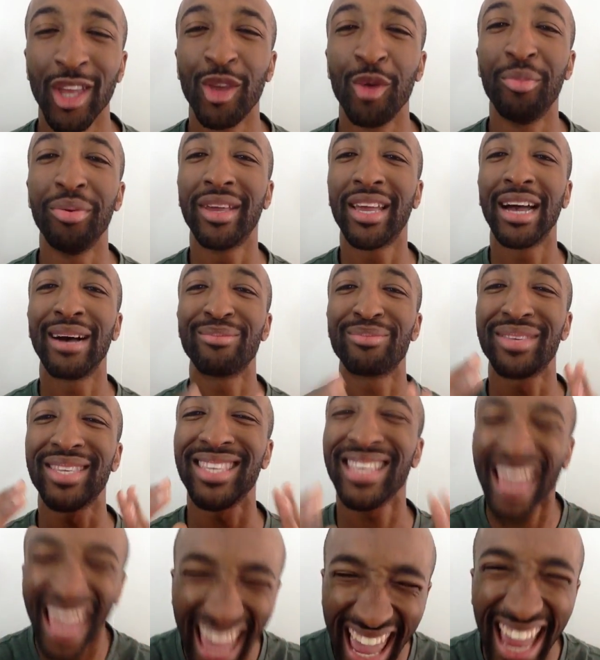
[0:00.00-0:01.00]
You become
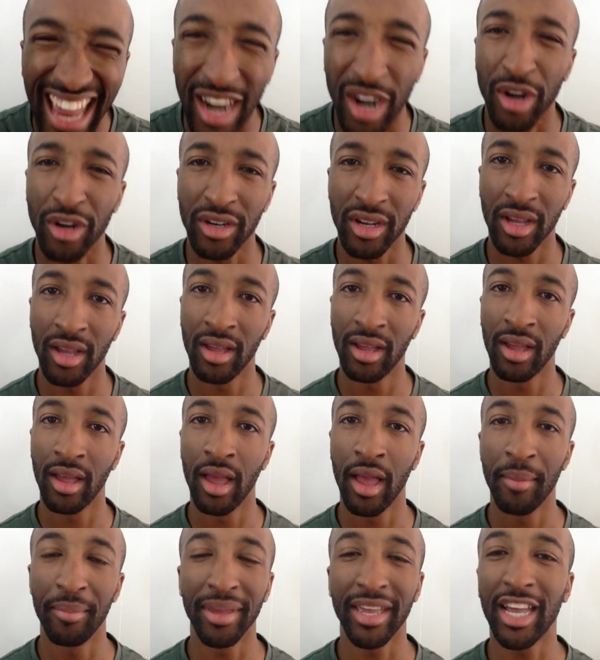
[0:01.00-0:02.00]
scared
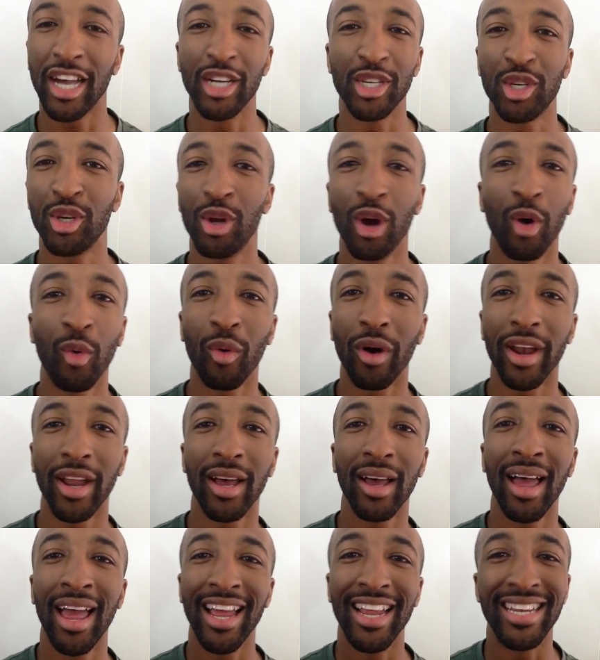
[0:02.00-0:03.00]
because you don't want
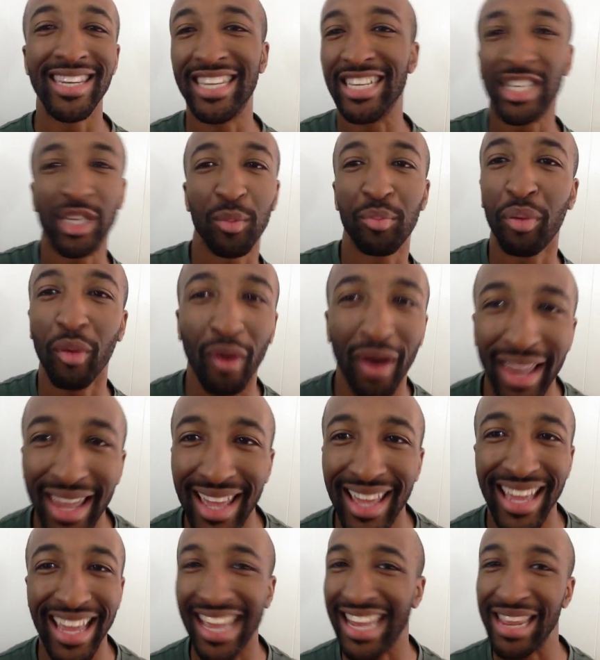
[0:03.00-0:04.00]
to
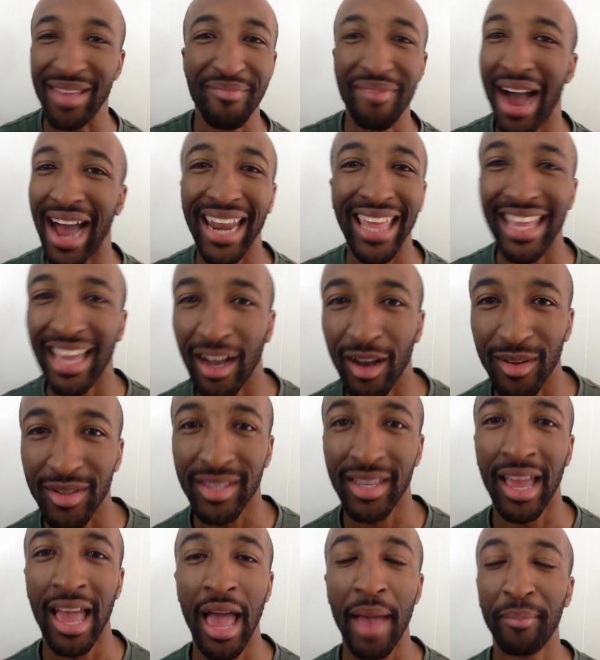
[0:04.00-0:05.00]
disappoint anybody
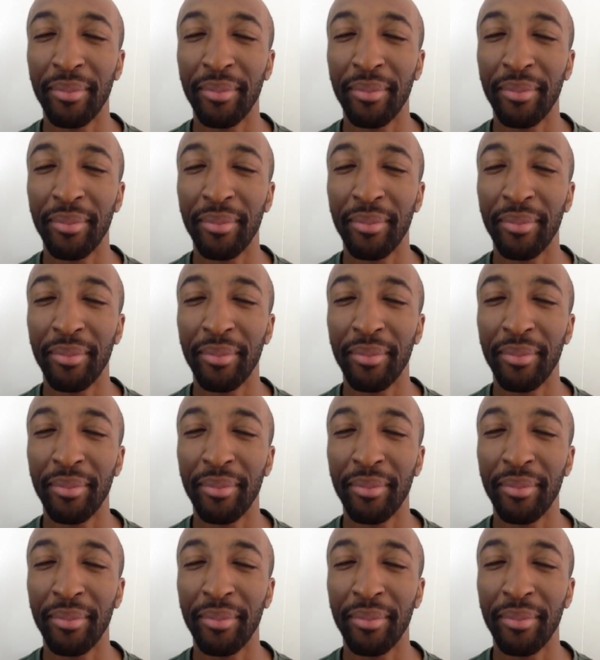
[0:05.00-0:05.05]
else.